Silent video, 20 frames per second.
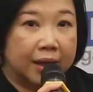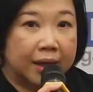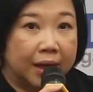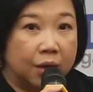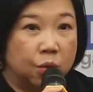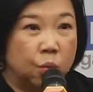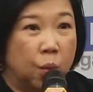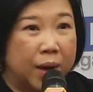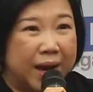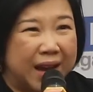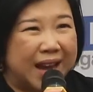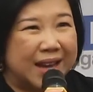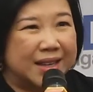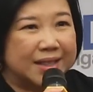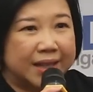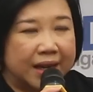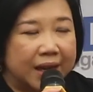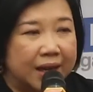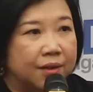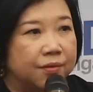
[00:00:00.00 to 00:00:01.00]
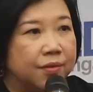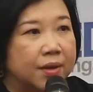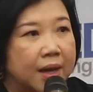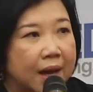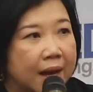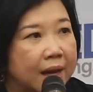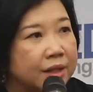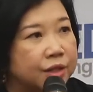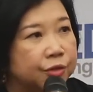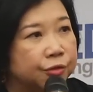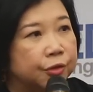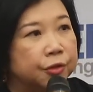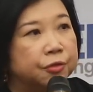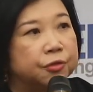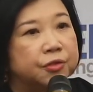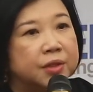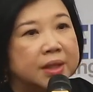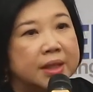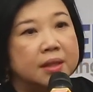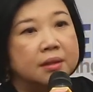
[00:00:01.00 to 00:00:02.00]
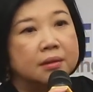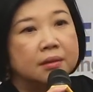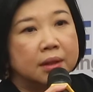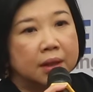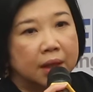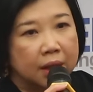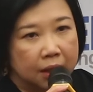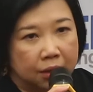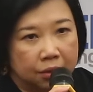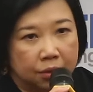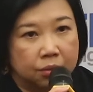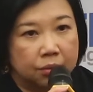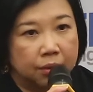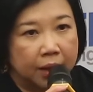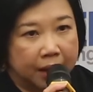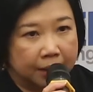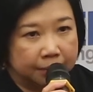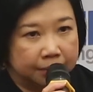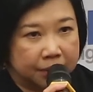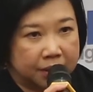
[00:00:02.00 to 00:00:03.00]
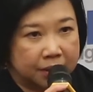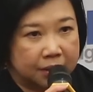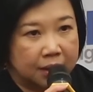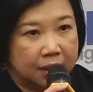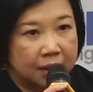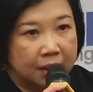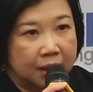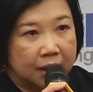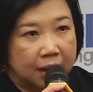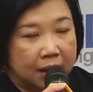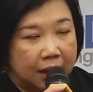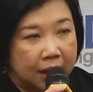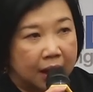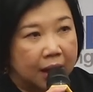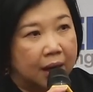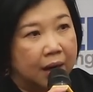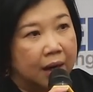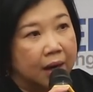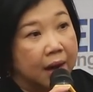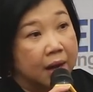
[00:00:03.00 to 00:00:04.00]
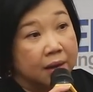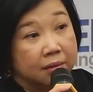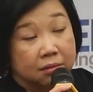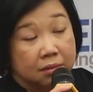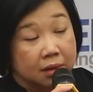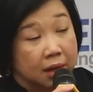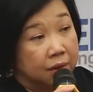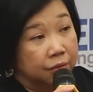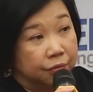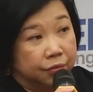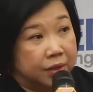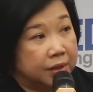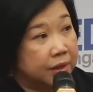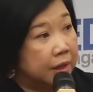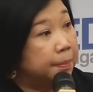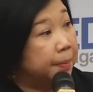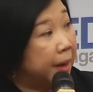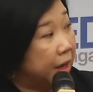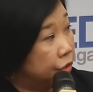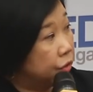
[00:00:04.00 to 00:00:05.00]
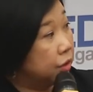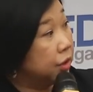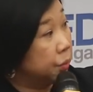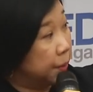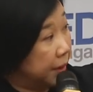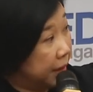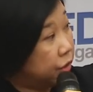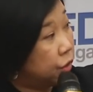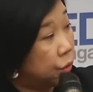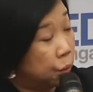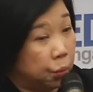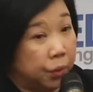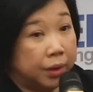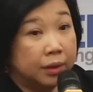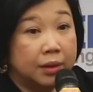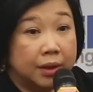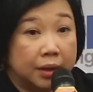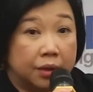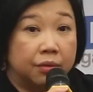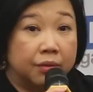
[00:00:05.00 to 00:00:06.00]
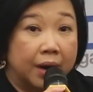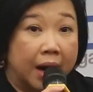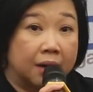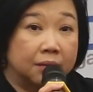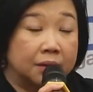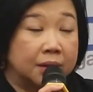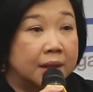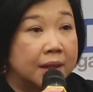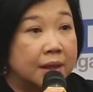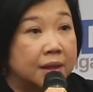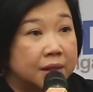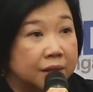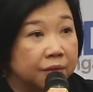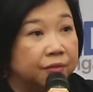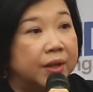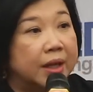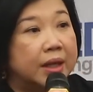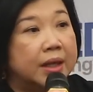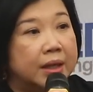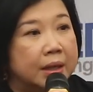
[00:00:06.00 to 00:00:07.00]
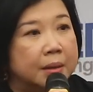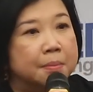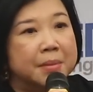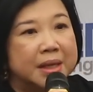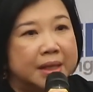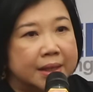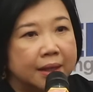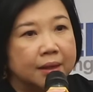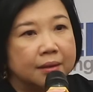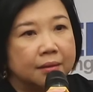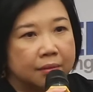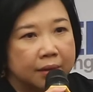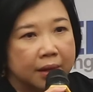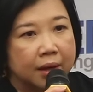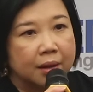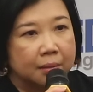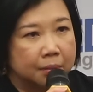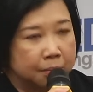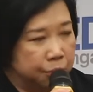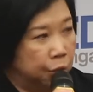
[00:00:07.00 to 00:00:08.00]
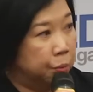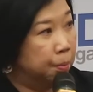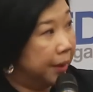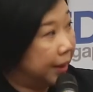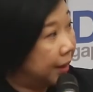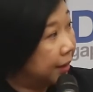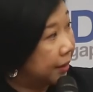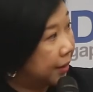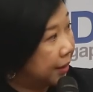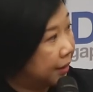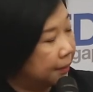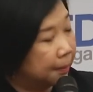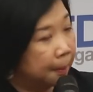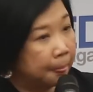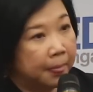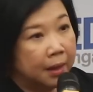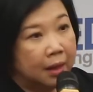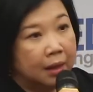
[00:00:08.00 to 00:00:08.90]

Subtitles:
can weigh as heavy as 15 kilograms. And obviously patients, we need to wheel it around, severely limiting their mobility.